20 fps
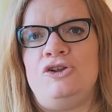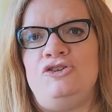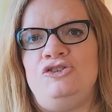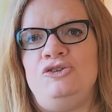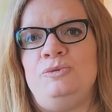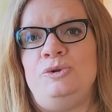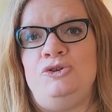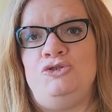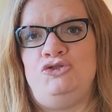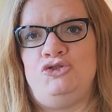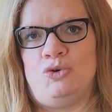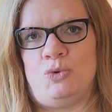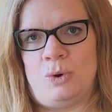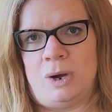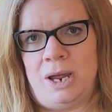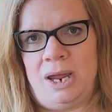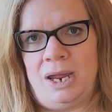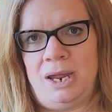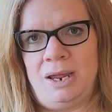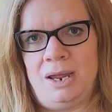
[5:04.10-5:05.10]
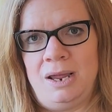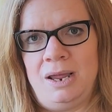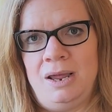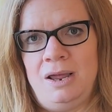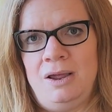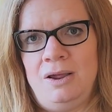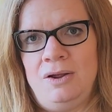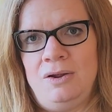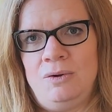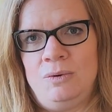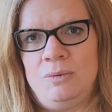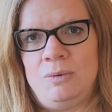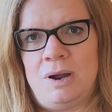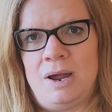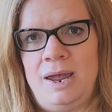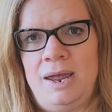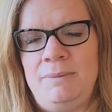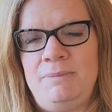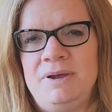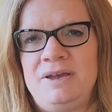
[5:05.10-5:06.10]
to enjoy,
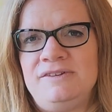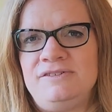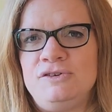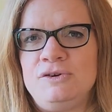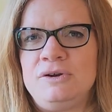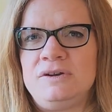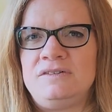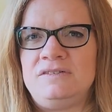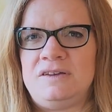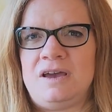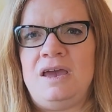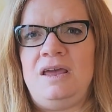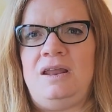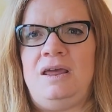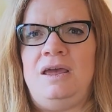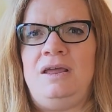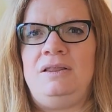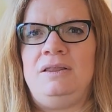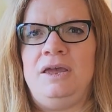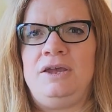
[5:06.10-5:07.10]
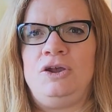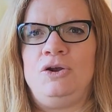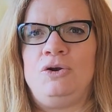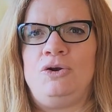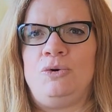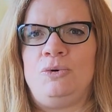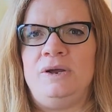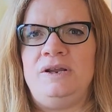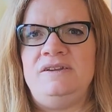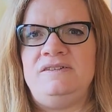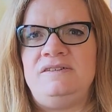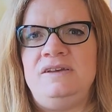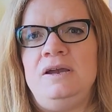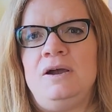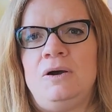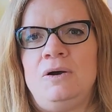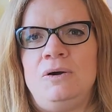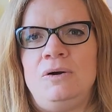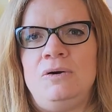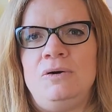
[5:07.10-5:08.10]
right? Because you're excited, like you're going to see
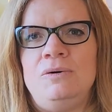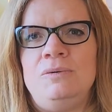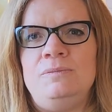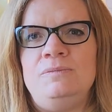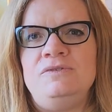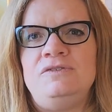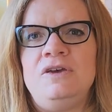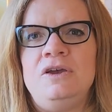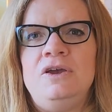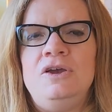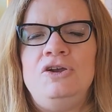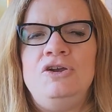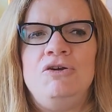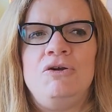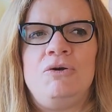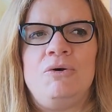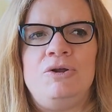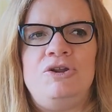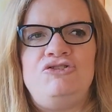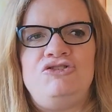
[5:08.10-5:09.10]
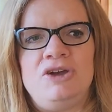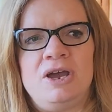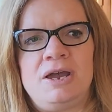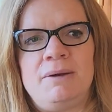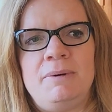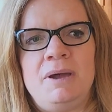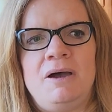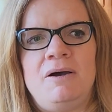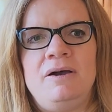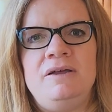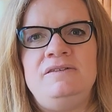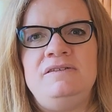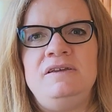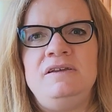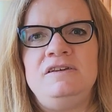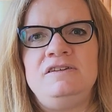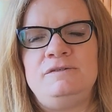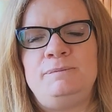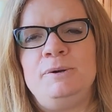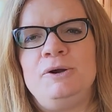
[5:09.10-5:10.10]
homes, you're going to check them out. It's an
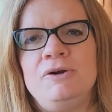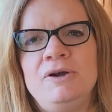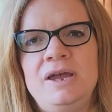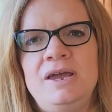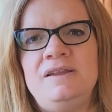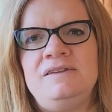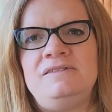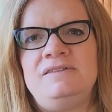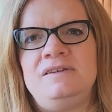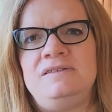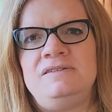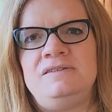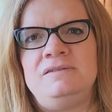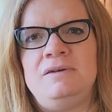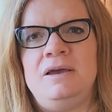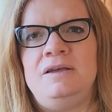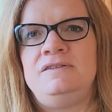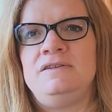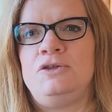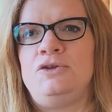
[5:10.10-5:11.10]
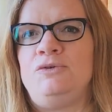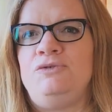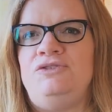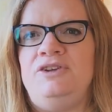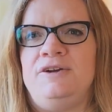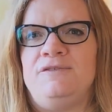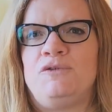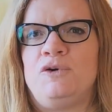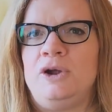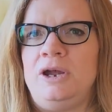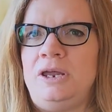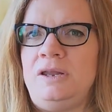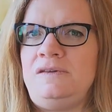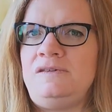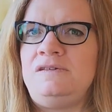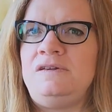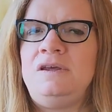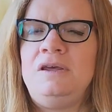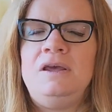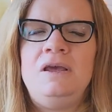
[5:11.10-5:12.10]
experience it's a little different,
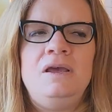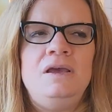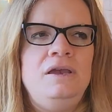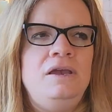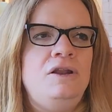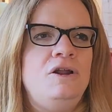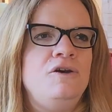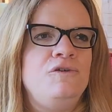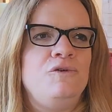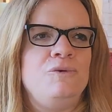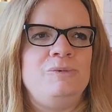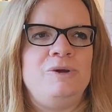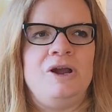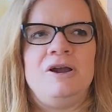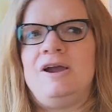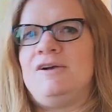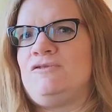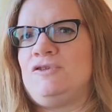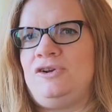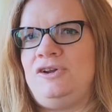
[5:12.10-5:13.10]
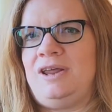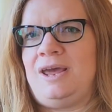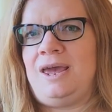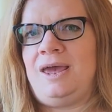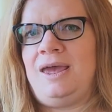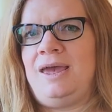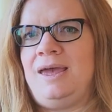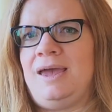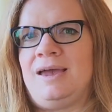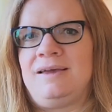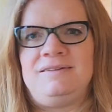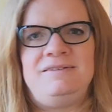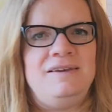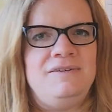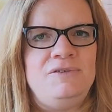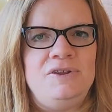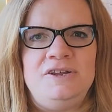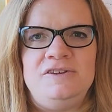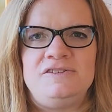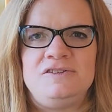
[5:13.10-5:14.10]
from your everyday
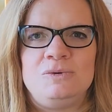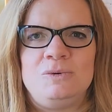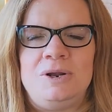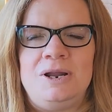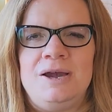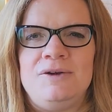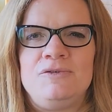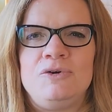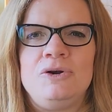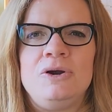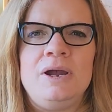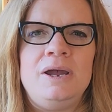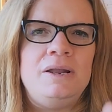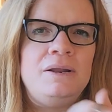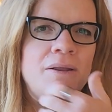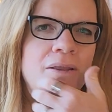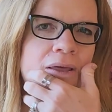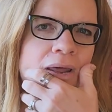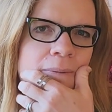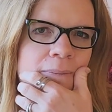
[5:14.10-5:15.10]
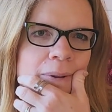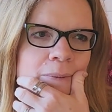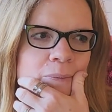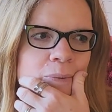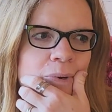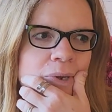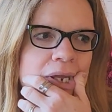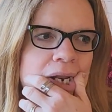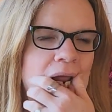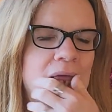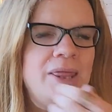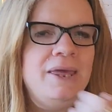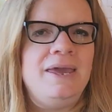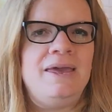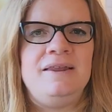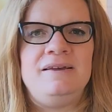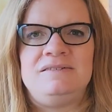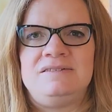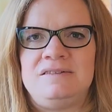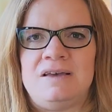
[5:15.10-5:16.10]
activities or whatever. And a lot of people, they get
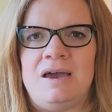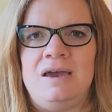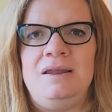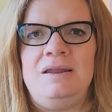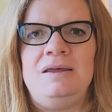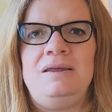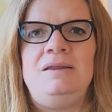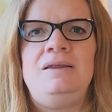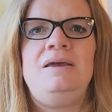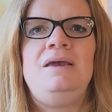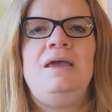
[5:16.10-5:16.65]
excited